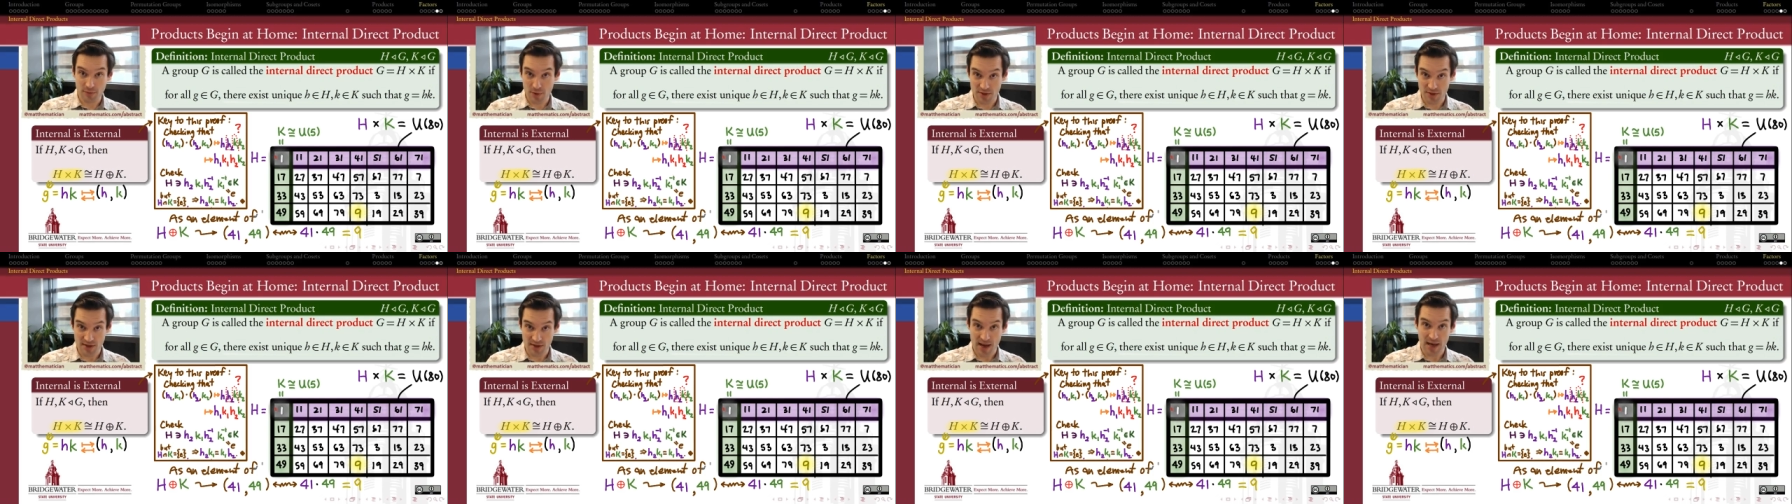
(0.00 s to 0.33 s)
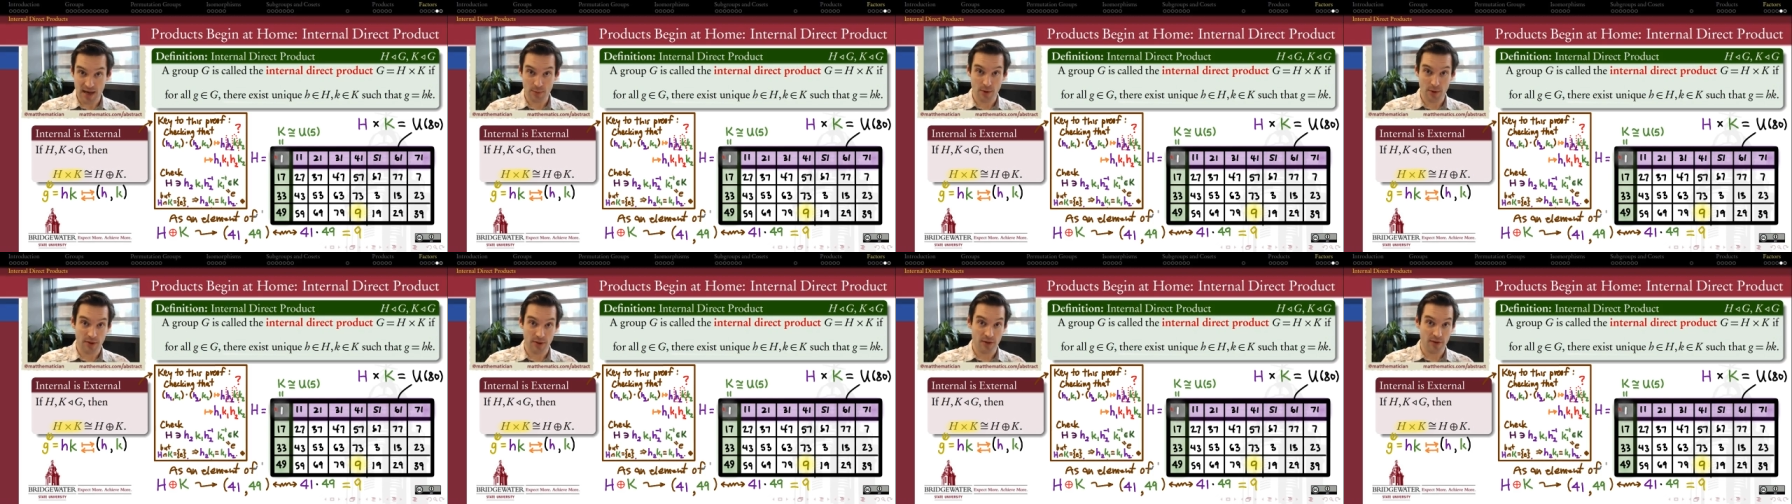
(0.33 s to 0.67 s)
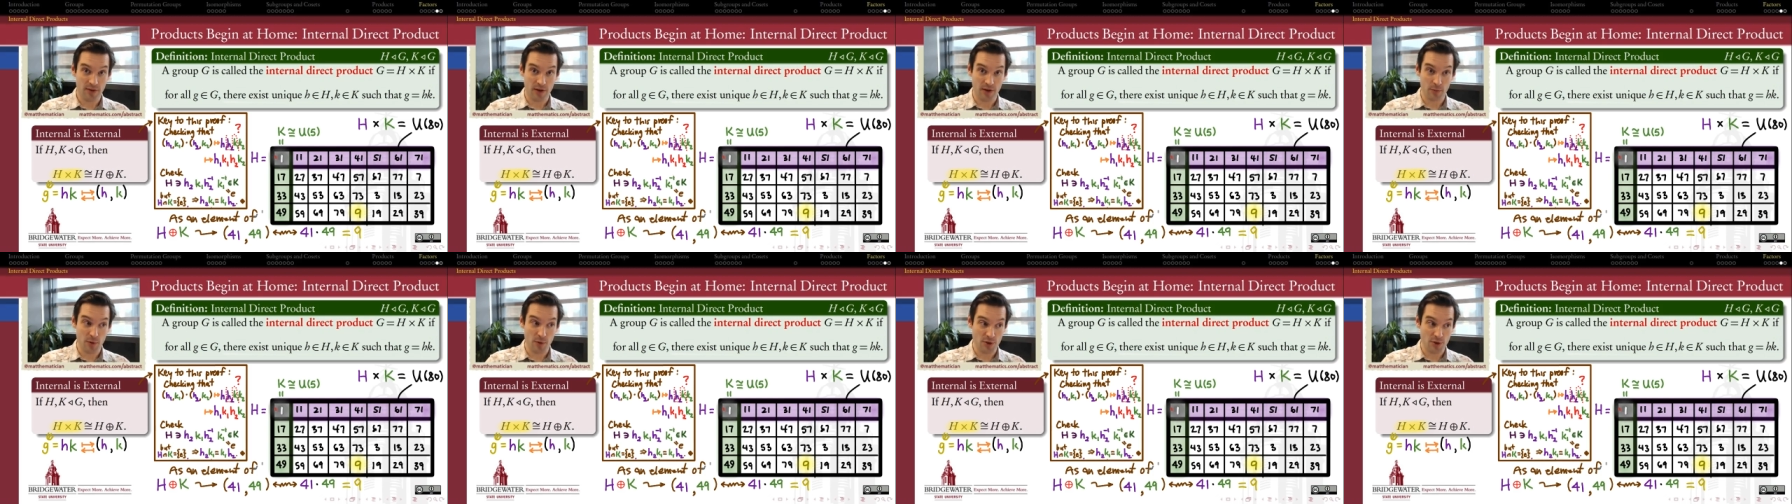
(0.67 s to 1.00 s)
reside within
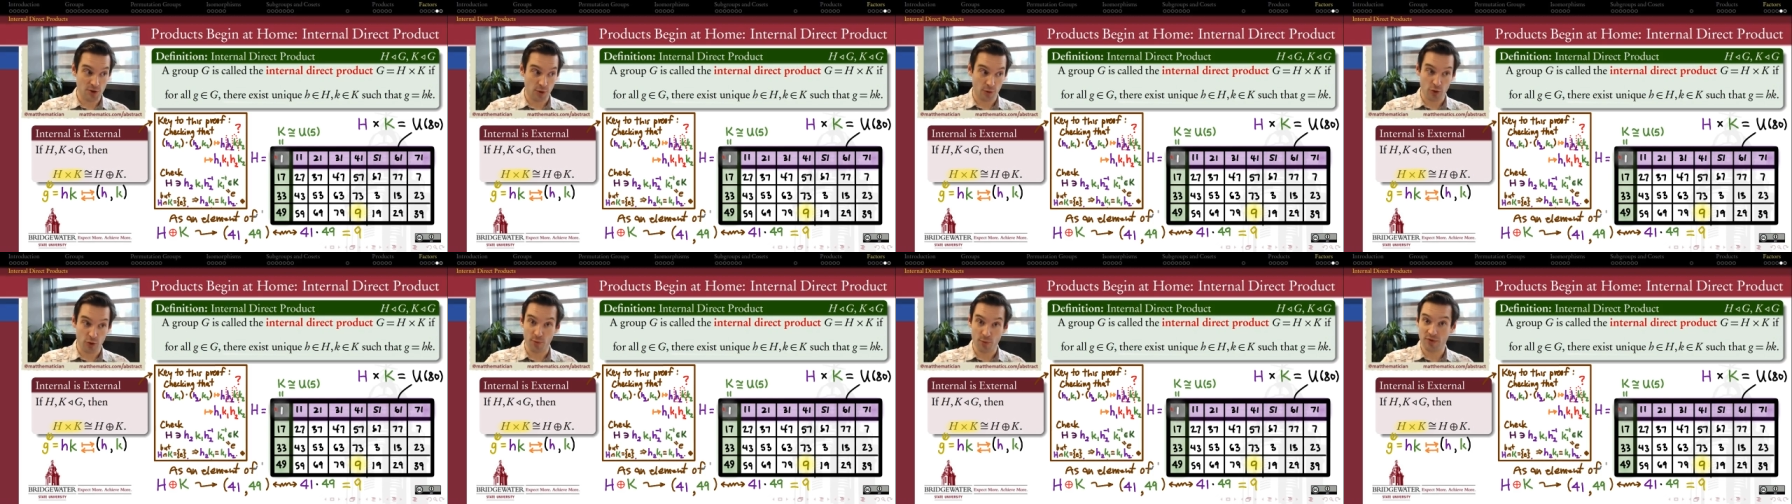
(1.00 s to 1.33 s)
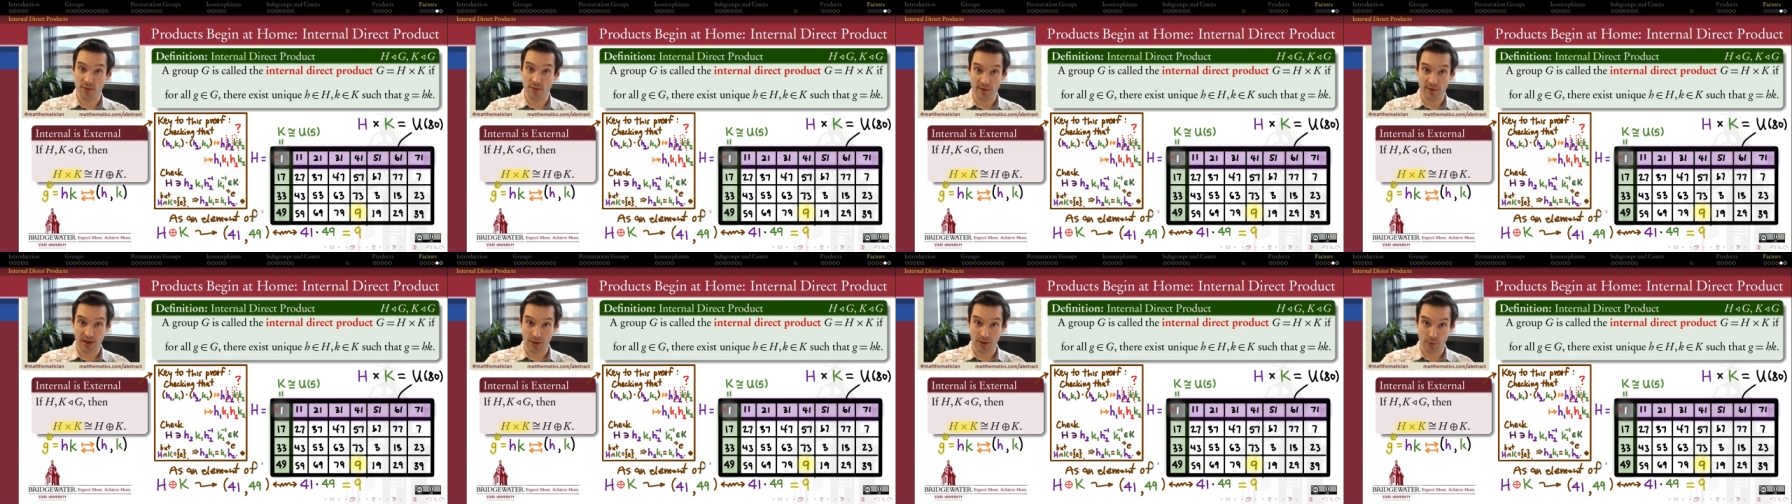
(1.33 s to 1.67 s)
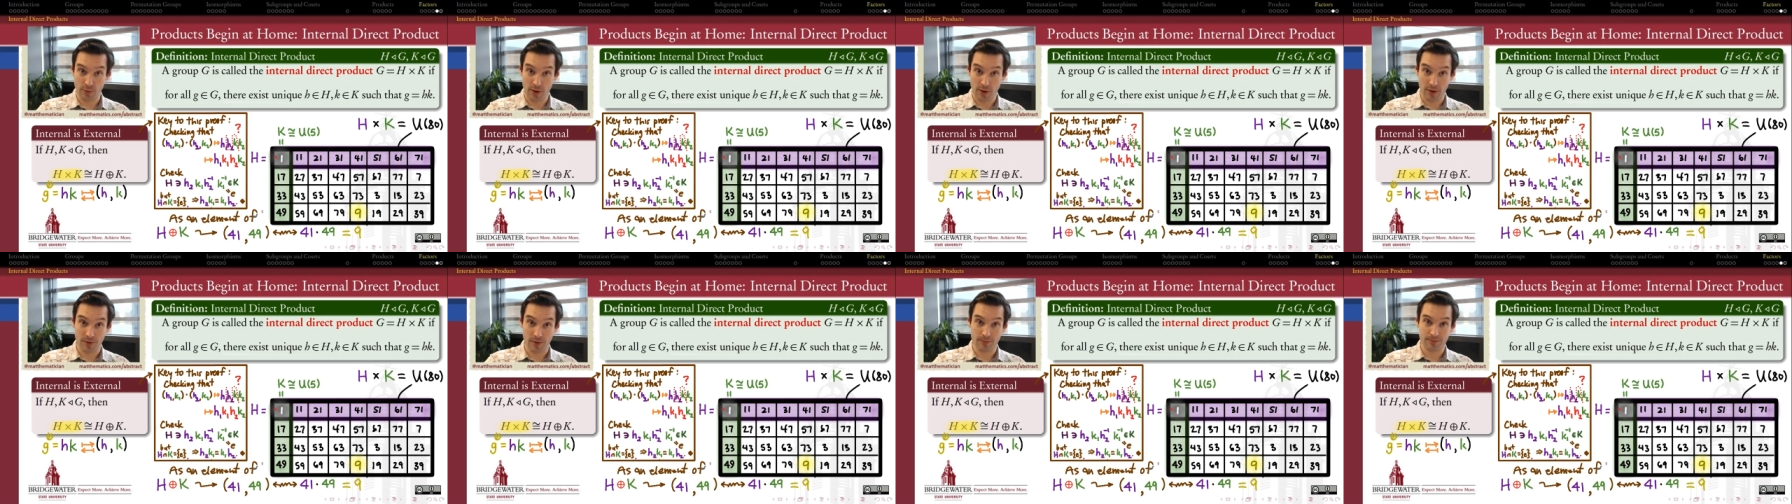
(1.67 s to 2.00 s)
the original group to begin
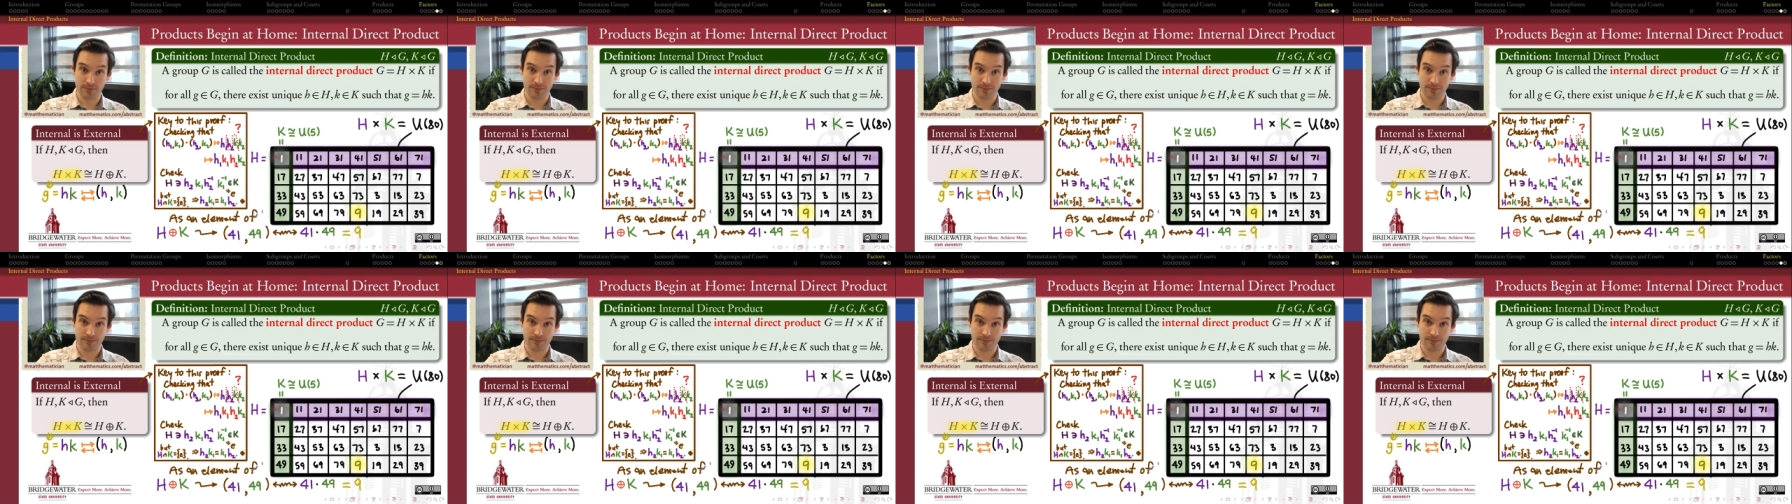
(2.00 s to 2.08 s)
with.